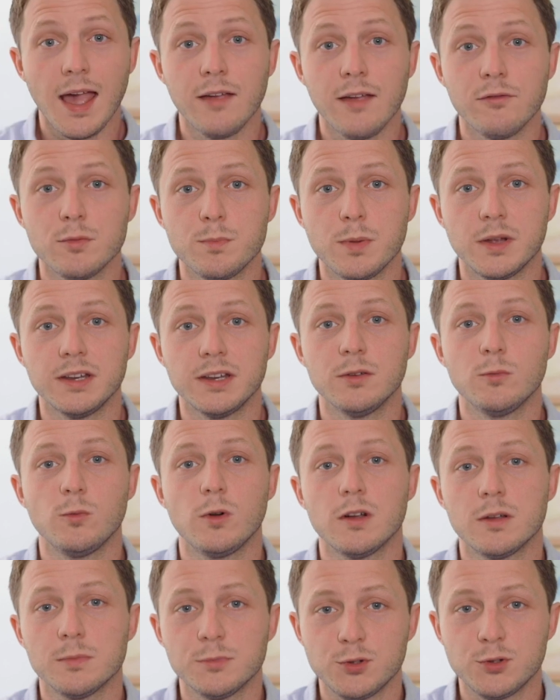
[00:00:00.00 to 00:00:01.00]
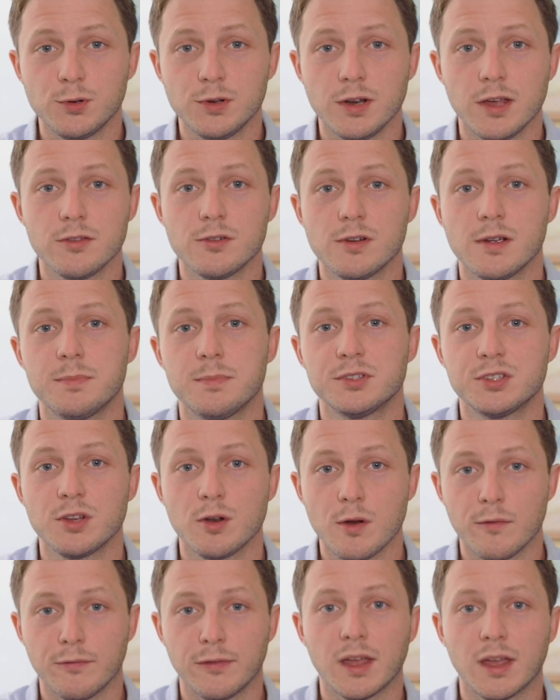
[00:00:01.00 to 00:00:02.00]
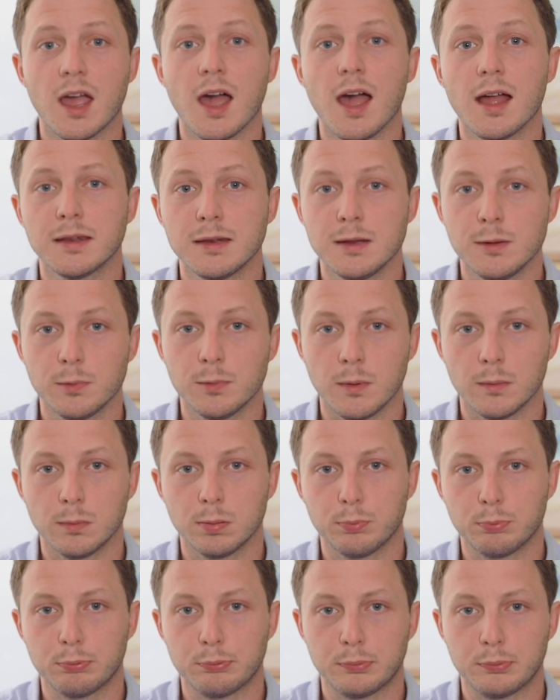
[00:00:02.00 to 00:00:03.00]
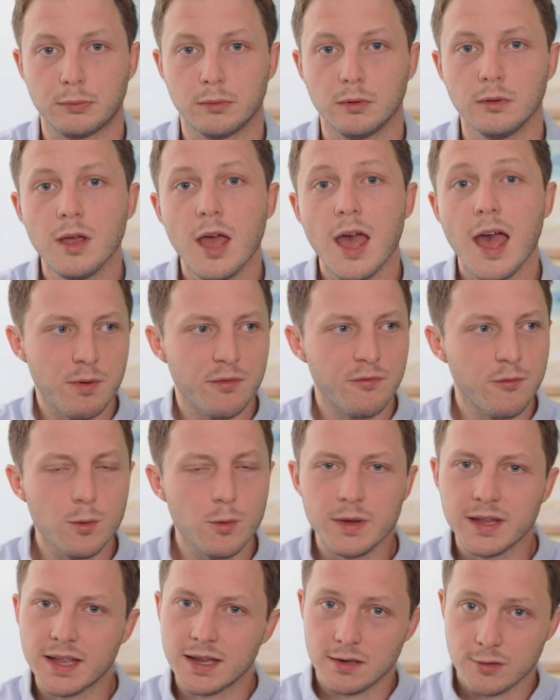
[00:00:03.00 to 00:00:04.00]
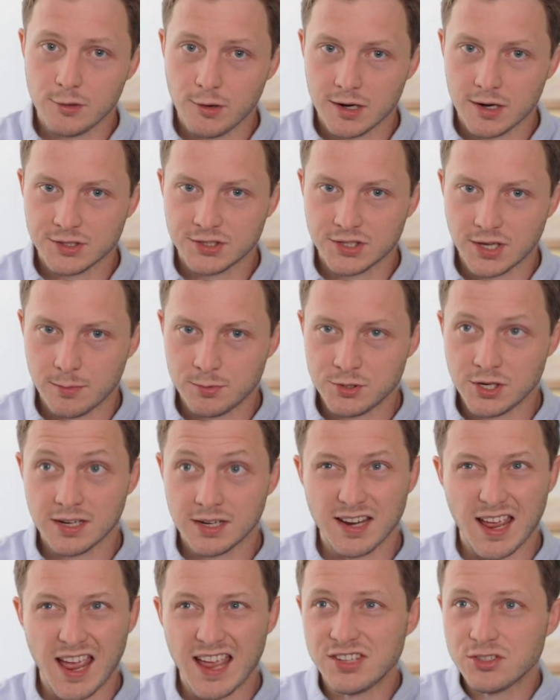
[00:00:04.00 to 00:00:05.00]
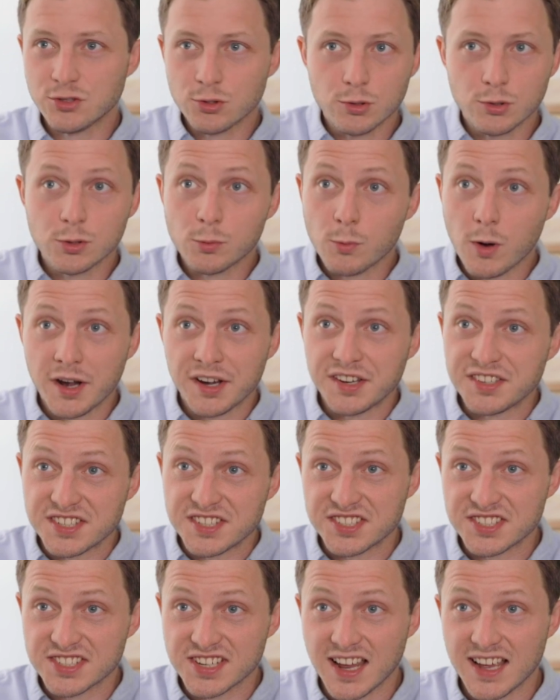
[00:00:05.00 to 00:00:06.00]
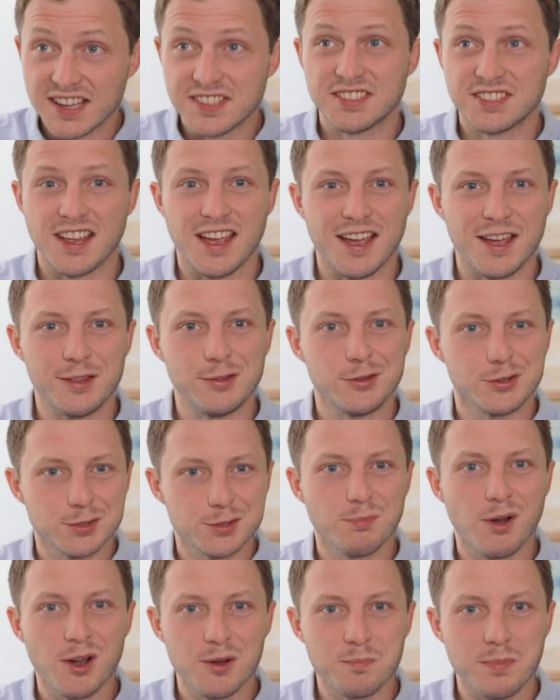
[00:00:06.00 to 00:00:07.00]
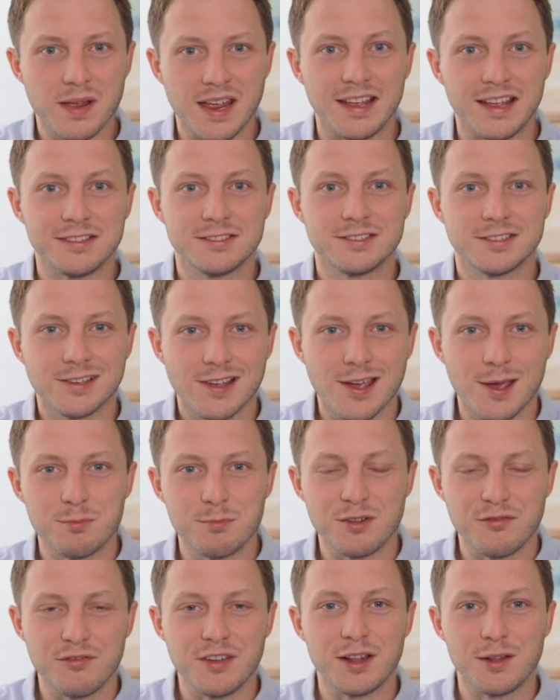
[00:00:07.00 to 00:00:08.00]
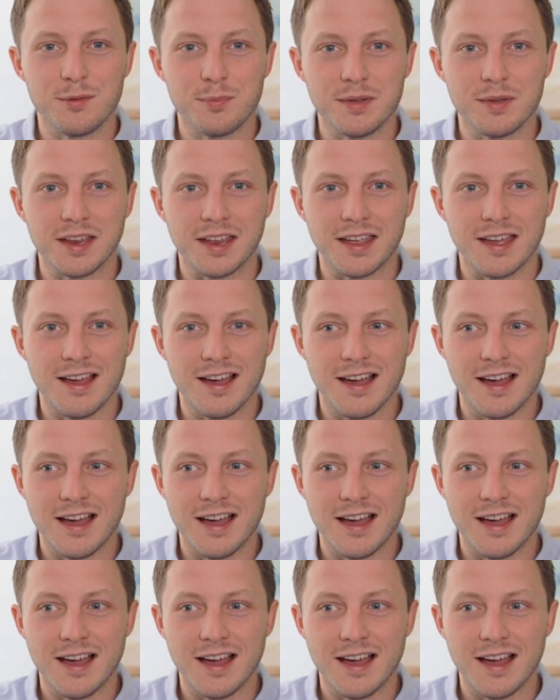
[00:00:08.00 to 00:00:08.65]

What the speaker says: Hi, everybody, and welcome to another episode of the Cognitive Entrepreneur. Before we get into our subject, I sort of want to discuss the smart pants I'm developing.